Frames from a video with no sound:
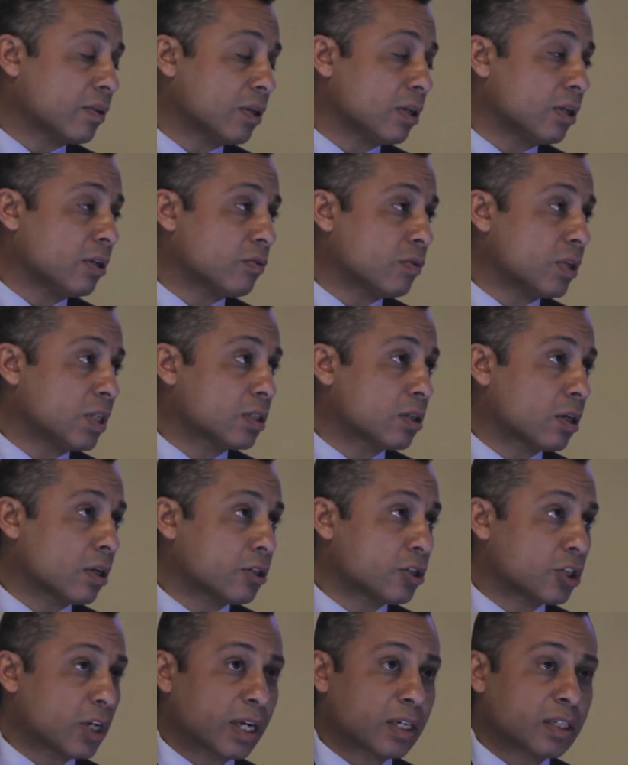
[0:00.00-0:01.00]
the
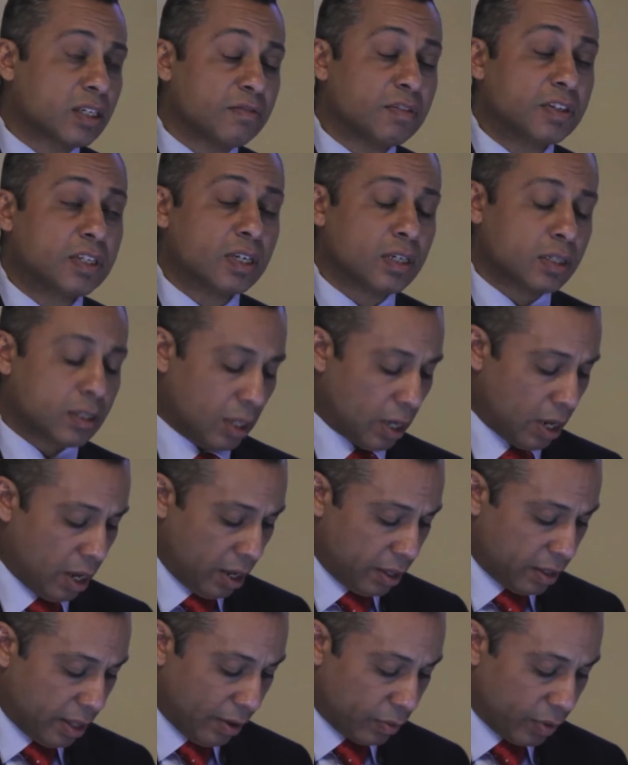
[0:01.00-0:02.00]
research activities
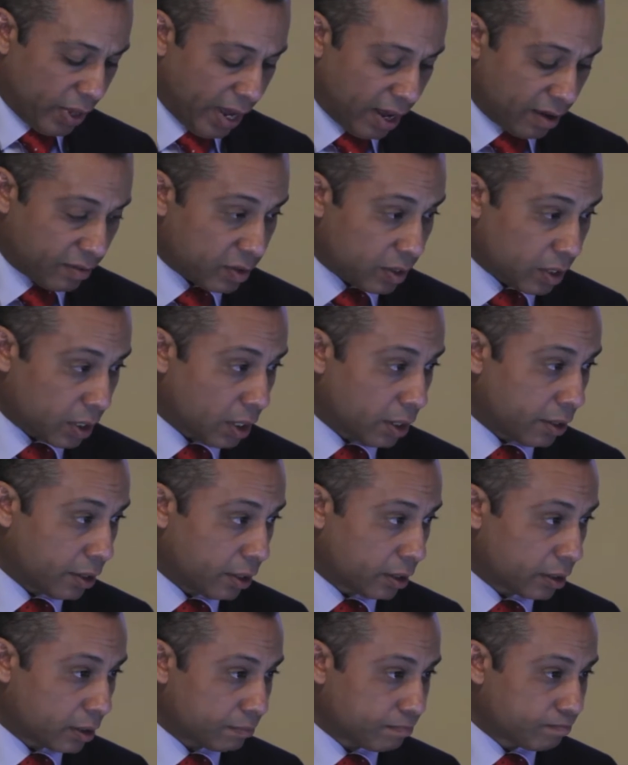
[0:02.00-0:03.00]
that we have in the
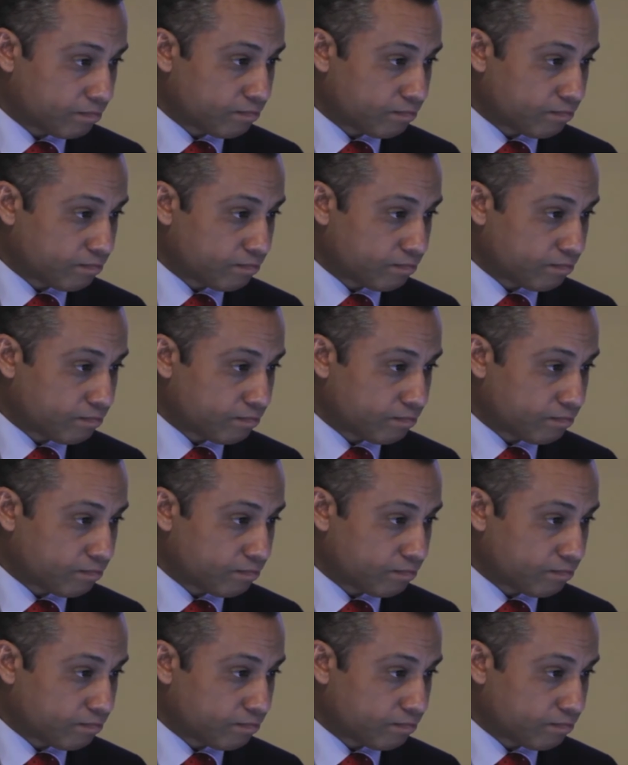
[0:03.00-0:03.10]
clinic.